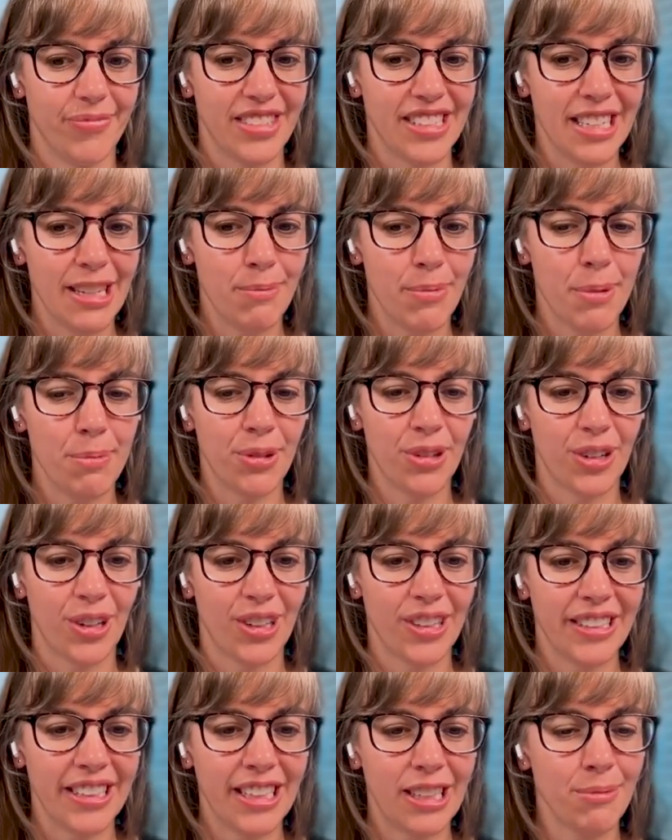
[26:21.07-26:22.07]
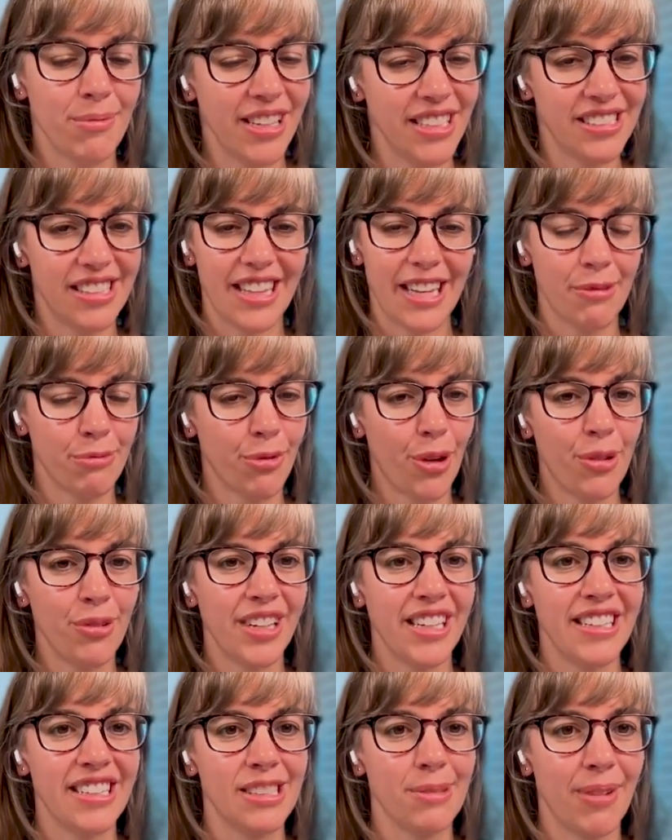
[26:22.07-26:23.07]
Seeing people earlier means they won't
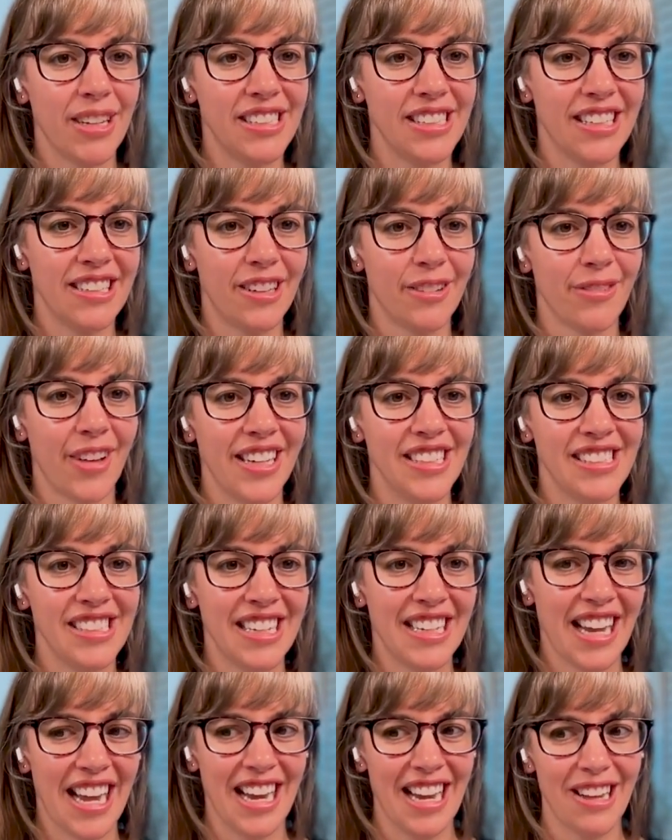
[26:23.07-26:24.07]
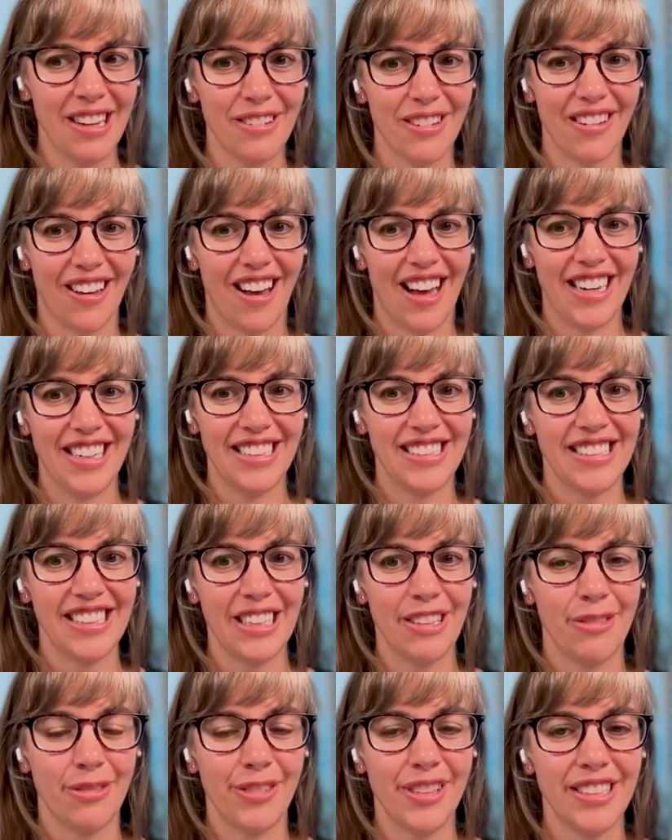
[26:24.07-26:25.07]
need as much intervention, and it
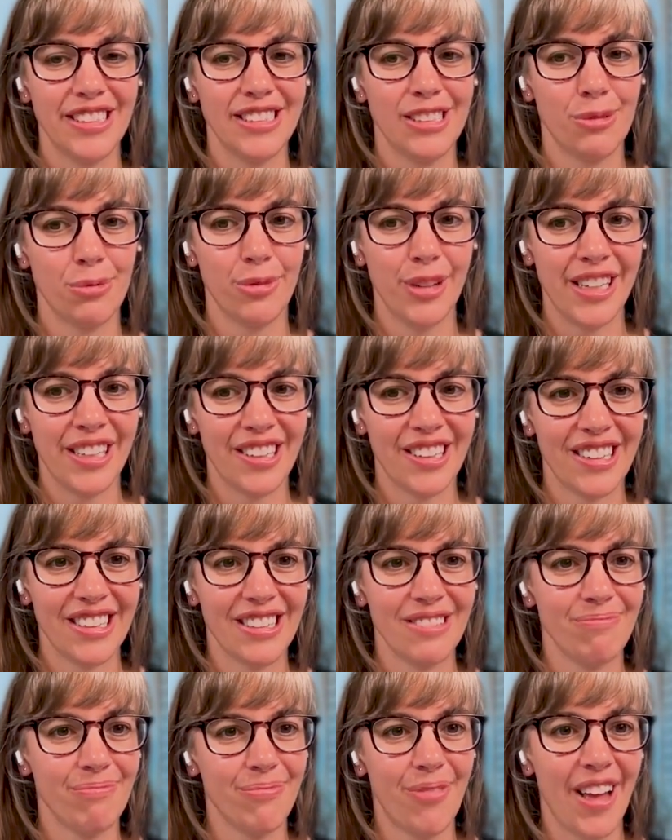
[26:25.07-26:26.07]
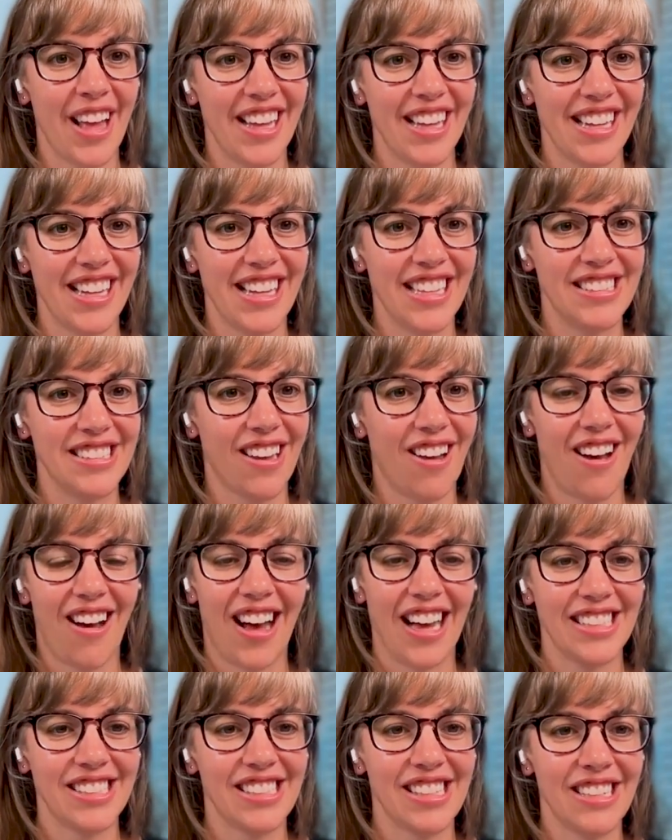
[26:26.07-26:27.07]
honestly feels weird, but it's
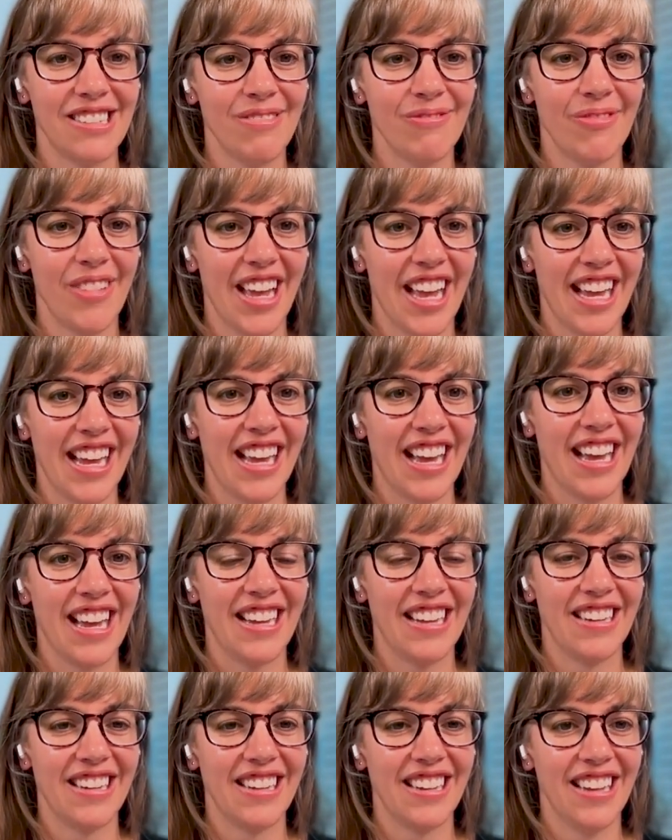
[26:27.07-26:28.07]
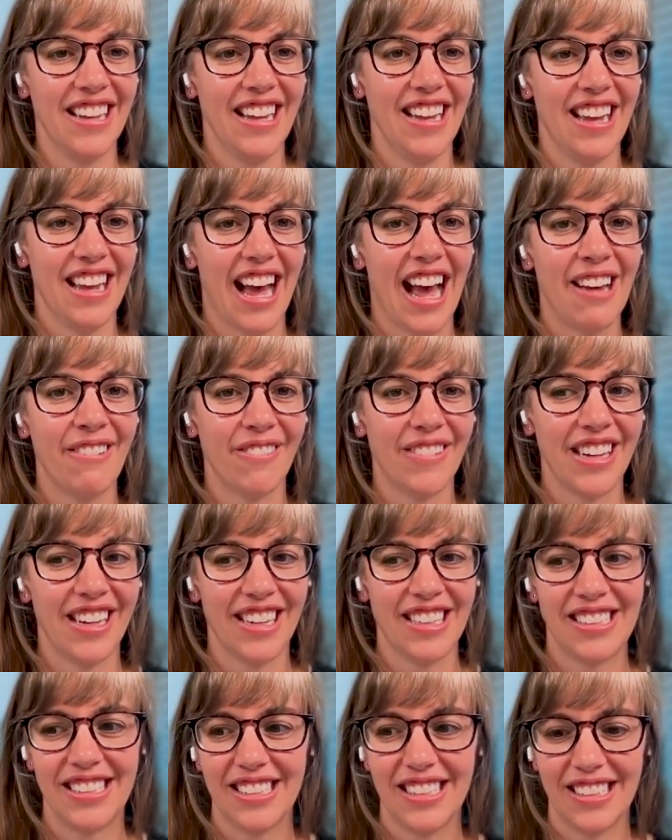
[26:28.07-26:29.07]
awesome. And I want
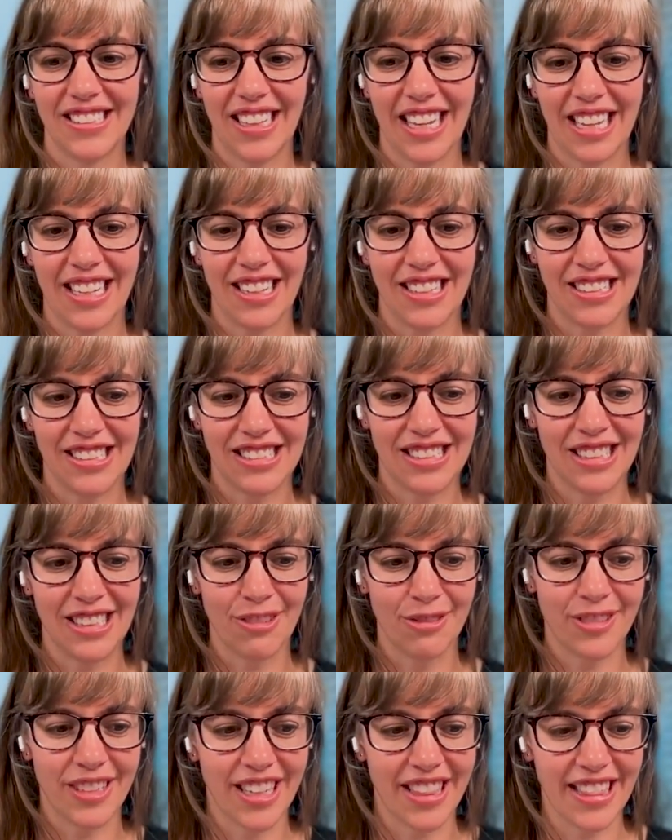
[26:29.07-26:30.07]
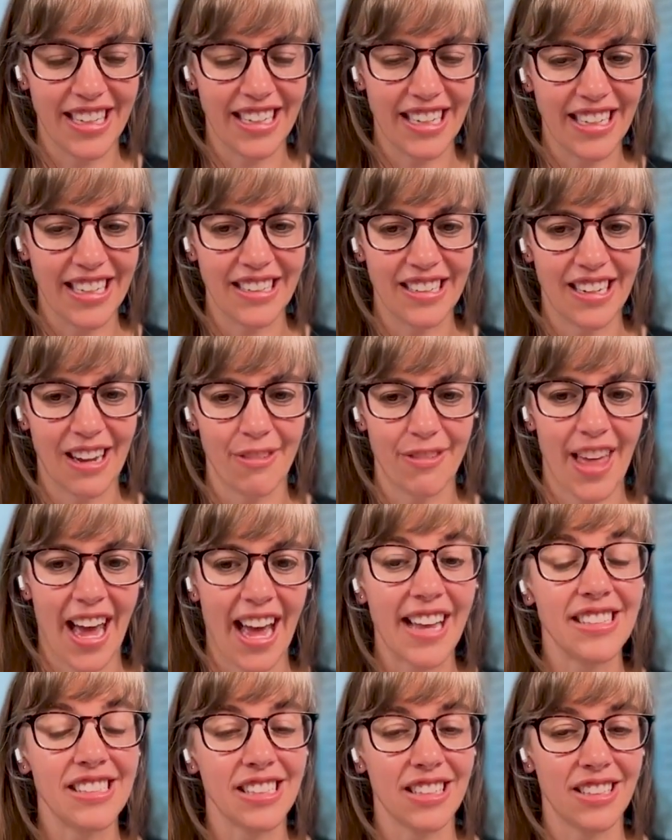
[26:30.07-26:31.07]
us to like shift to thinking of
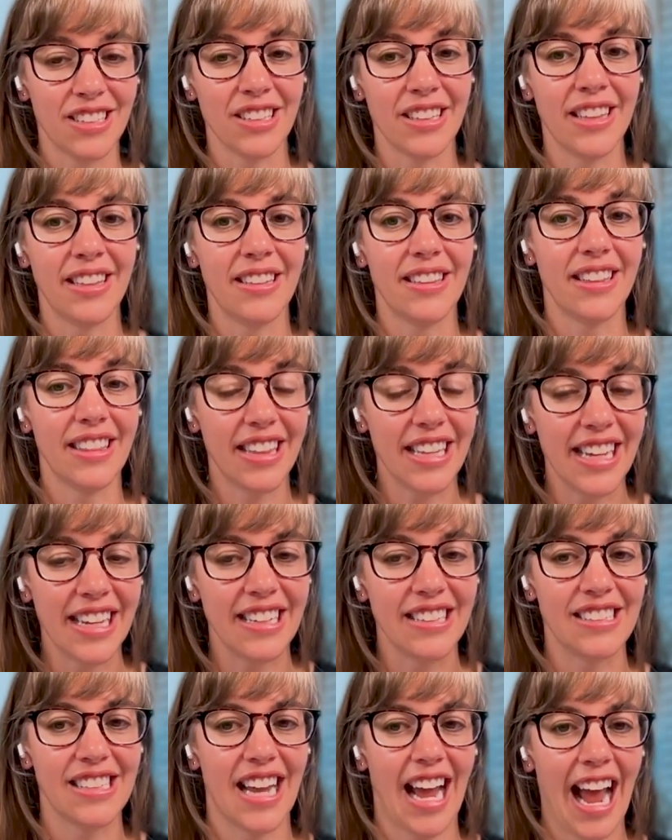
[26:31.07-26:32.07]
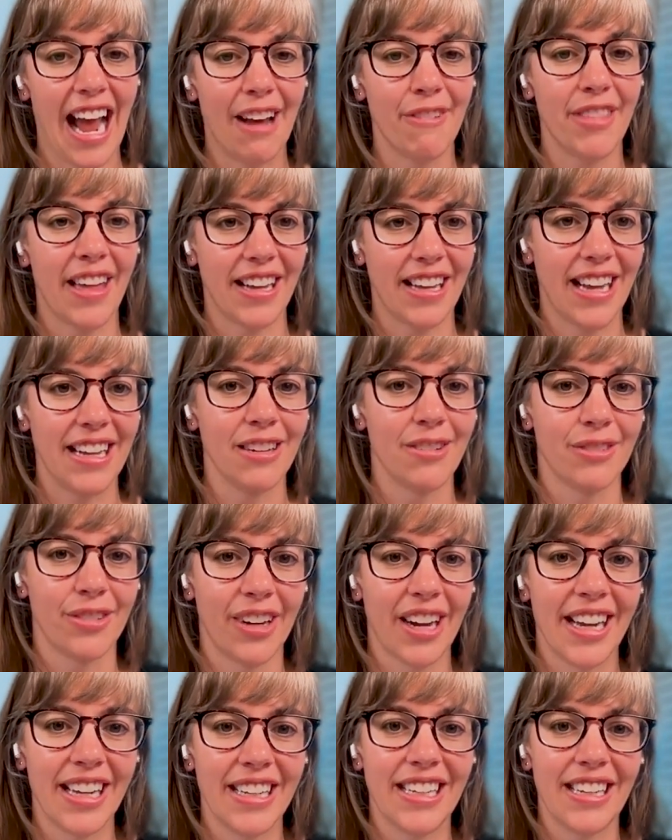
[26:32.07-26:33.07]
that as a good thing, to have that kind of
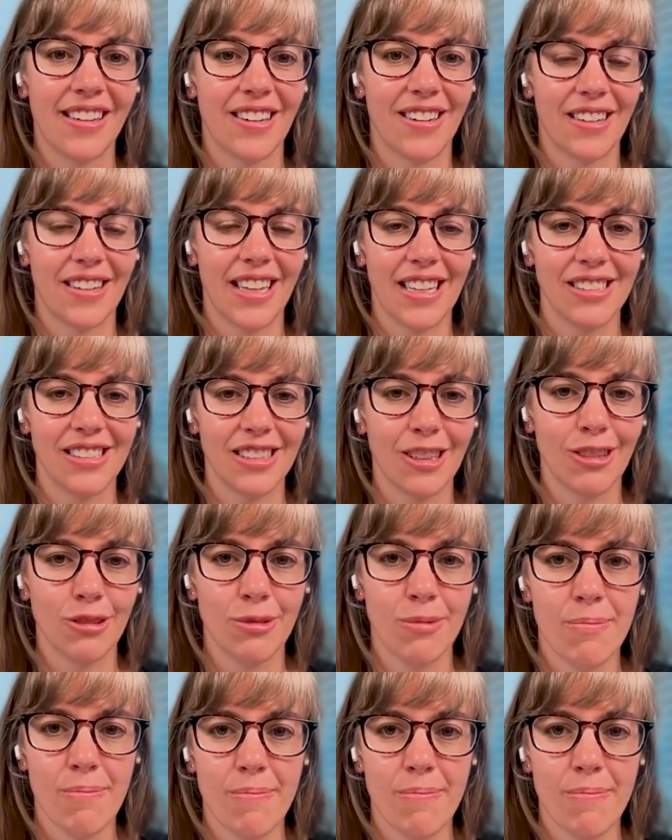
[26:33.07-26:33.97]
variety on our caseload.